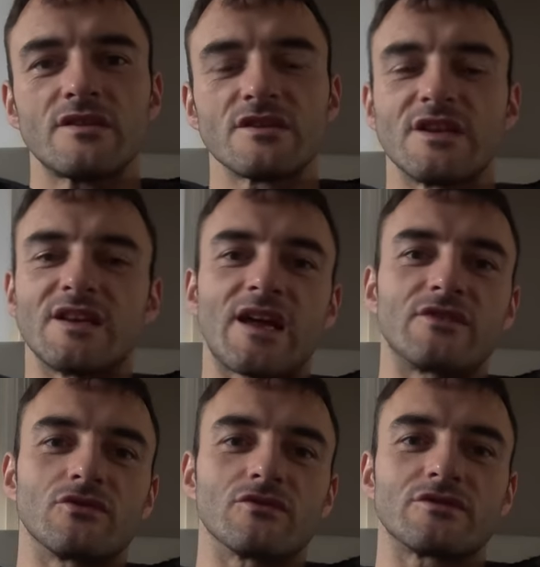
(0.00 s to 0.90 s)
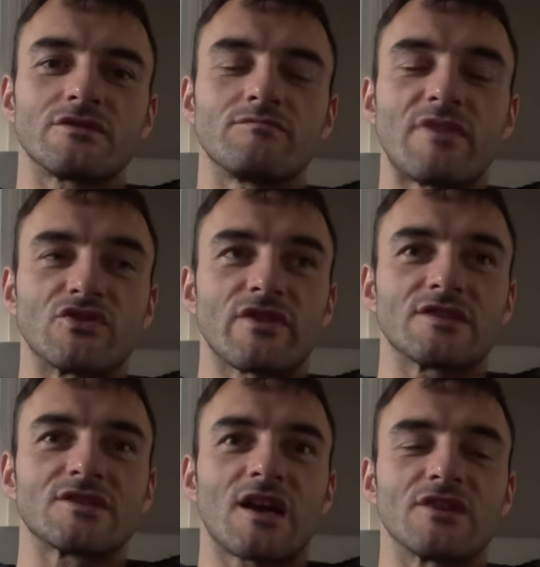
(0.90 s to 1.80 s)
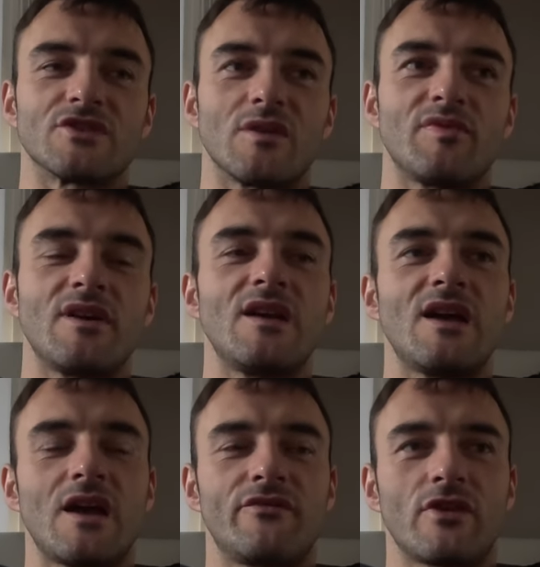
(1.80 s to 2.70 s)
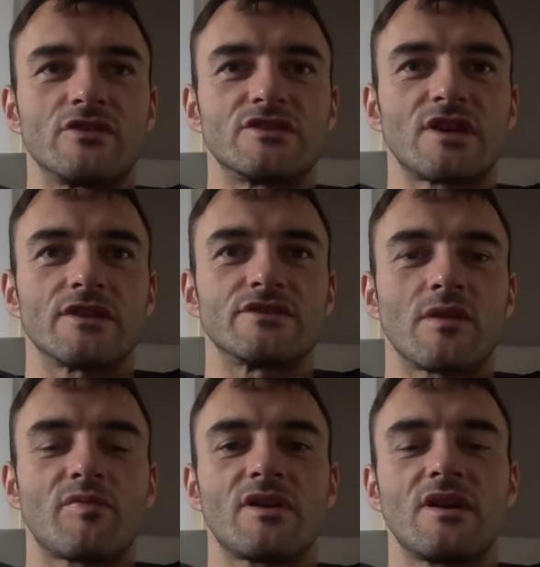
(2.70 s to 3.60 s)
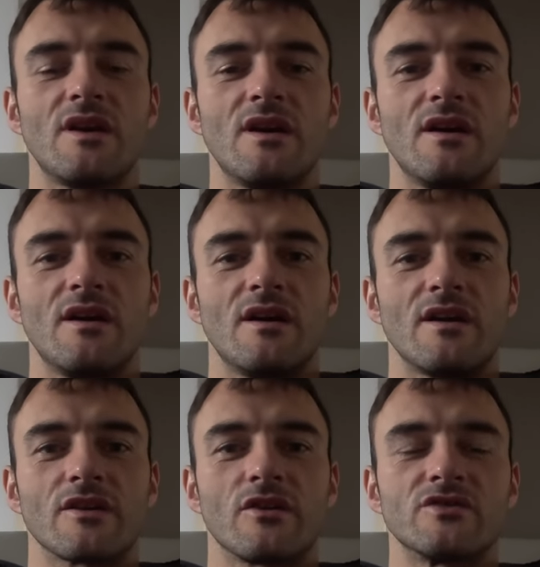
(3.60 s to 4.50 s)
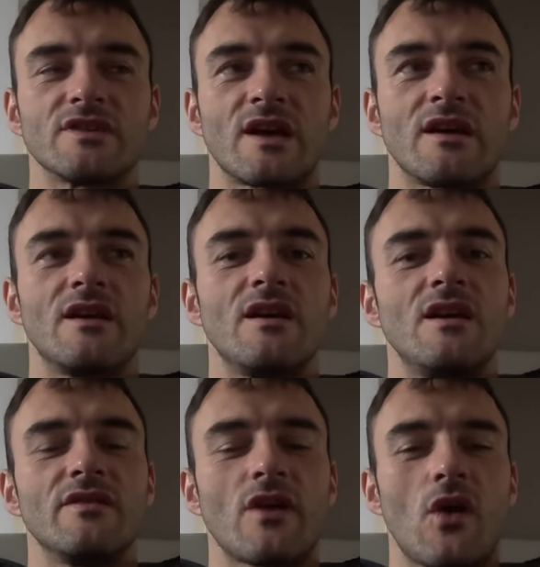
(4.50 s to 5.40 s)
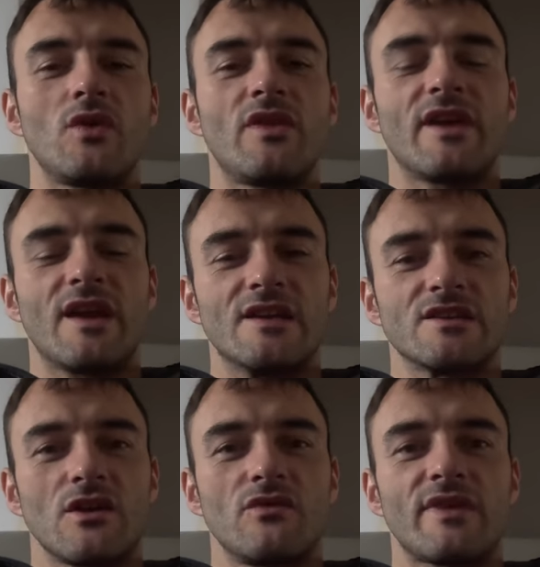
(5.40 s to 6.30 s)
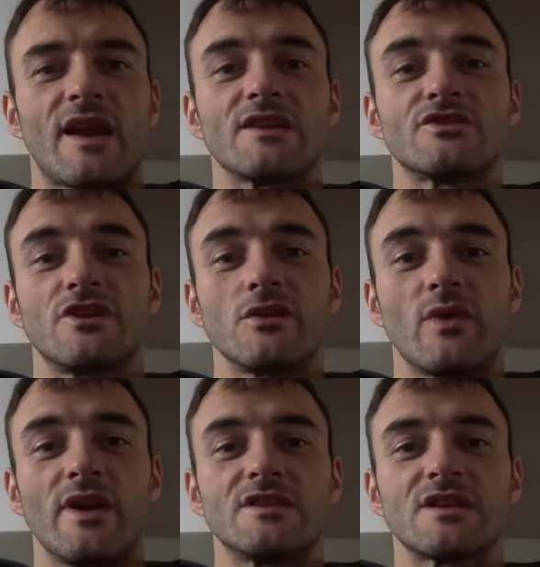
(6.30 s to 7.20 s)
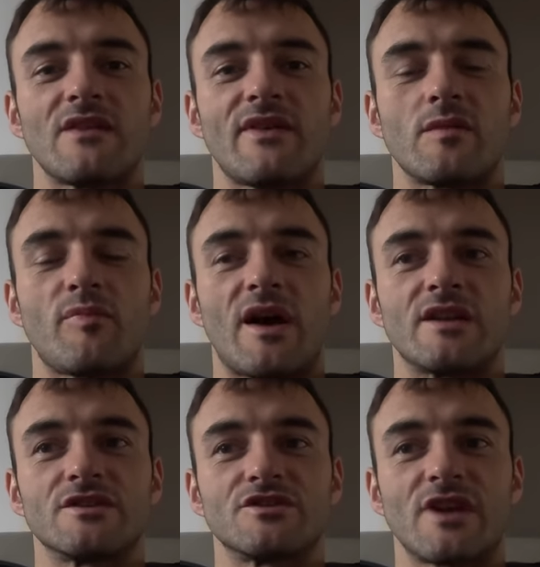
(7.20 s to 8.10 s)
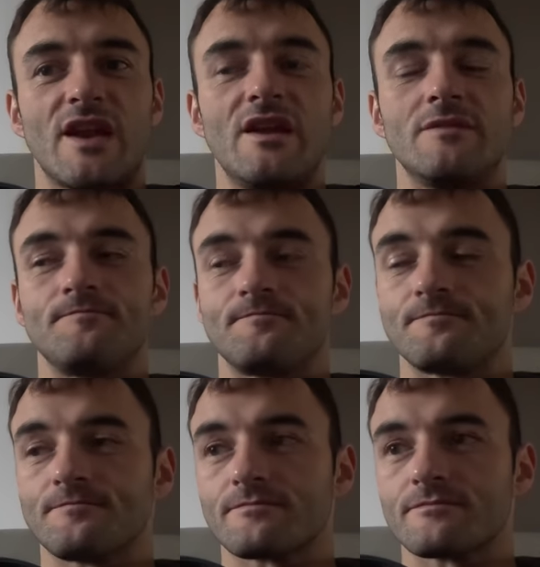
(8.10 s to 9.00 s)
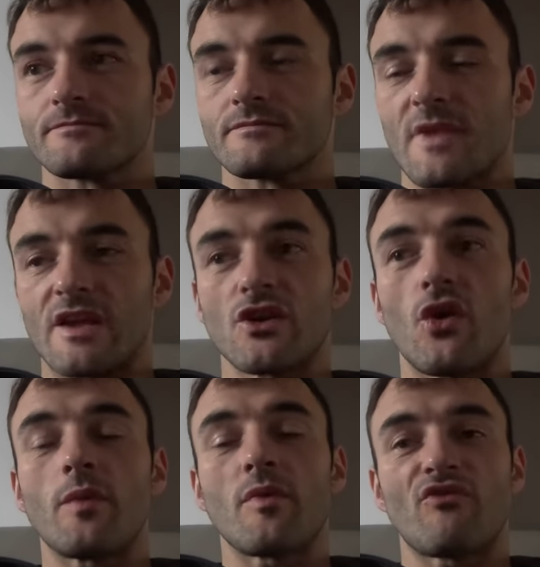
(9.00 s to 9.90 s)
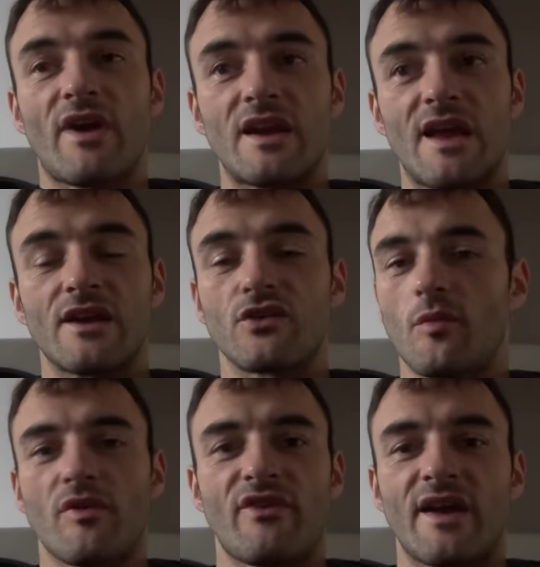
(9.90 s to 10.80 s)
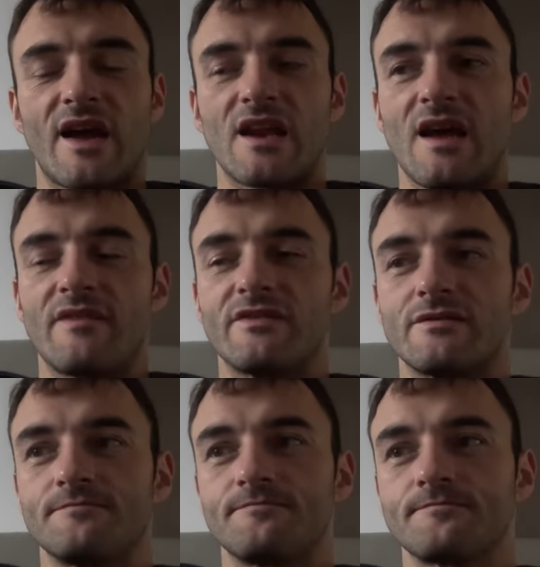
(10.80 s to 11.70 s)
Just need a head torch. Make sure that's charged up. Headphones are charged up. And I'll go and do that. The only thing is though, for the last 2 weeks I've had a bad shin. It's only my right leg, not my right and left.